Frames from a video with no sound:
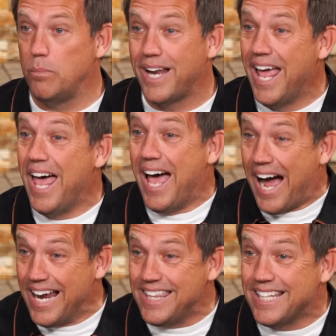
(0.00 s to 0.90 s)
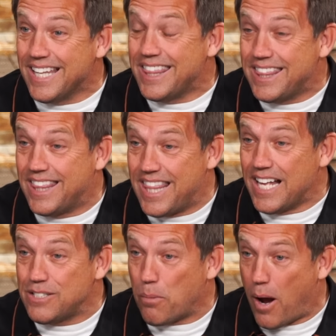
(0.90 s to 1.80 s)
But I think that
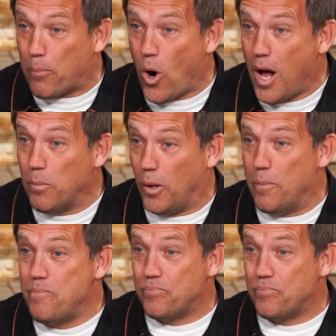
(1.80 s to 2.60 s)
that's a problem